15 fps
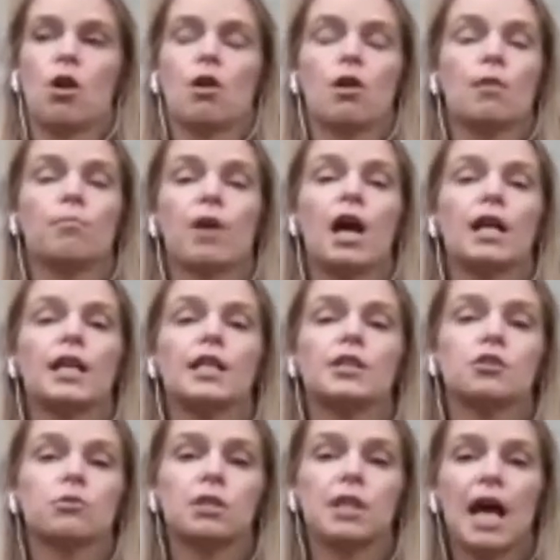our bodies
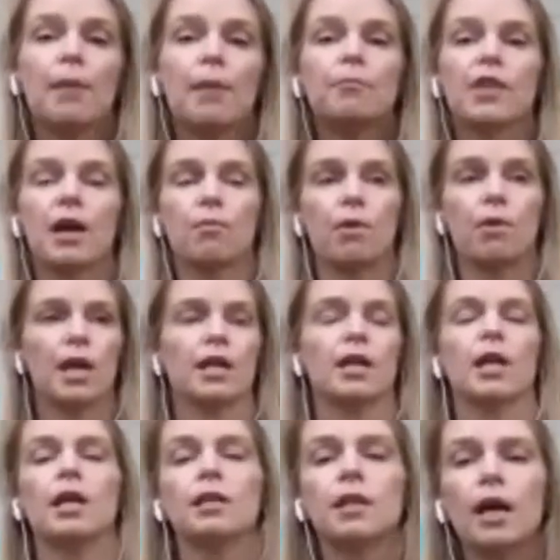to adapt that way,
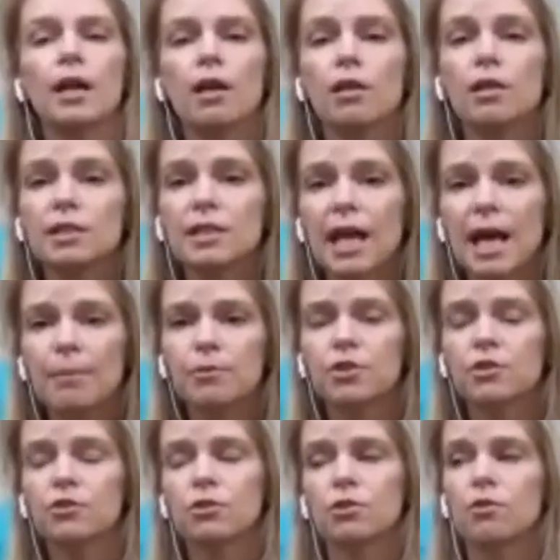and not all
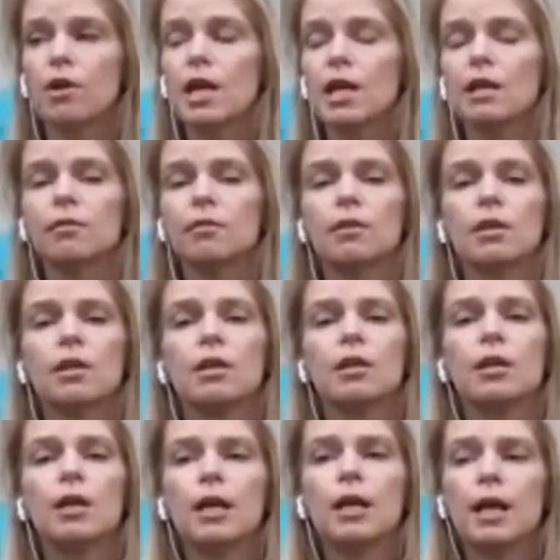adaptations are great.
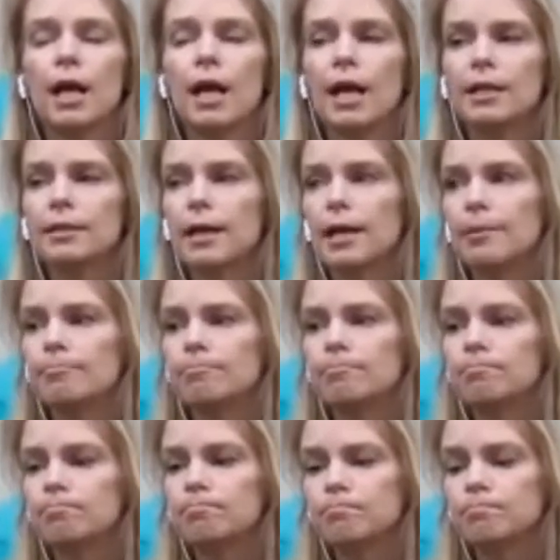And
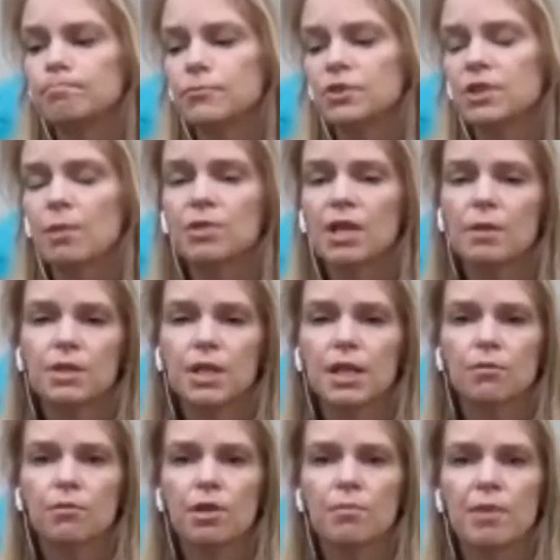sometimes they
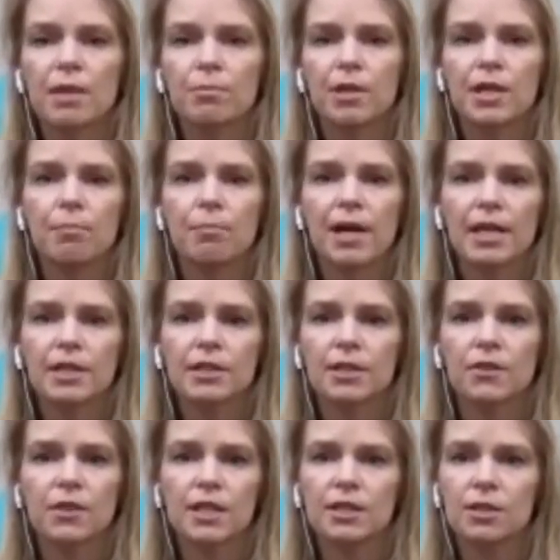can really make big impacts in
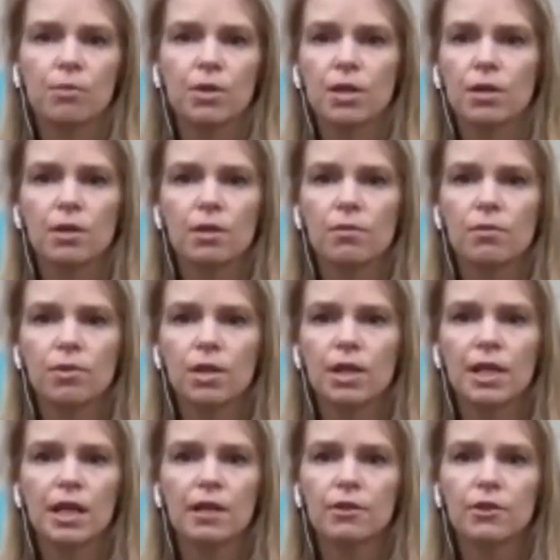things that we don't even
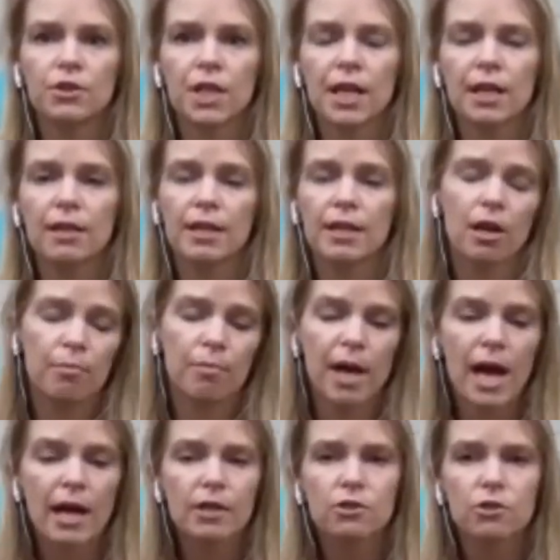really understand, like our
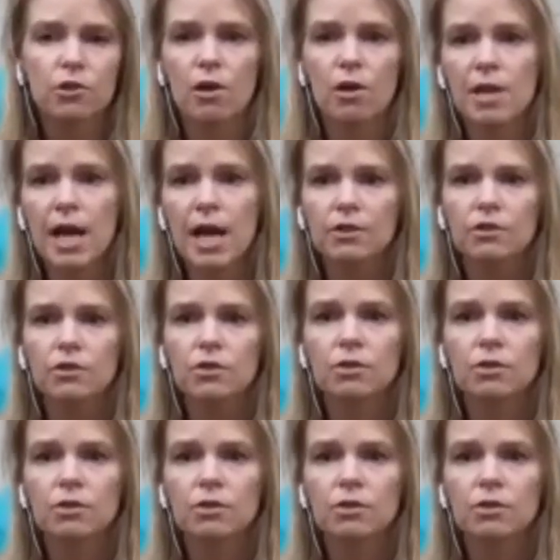backs or our necks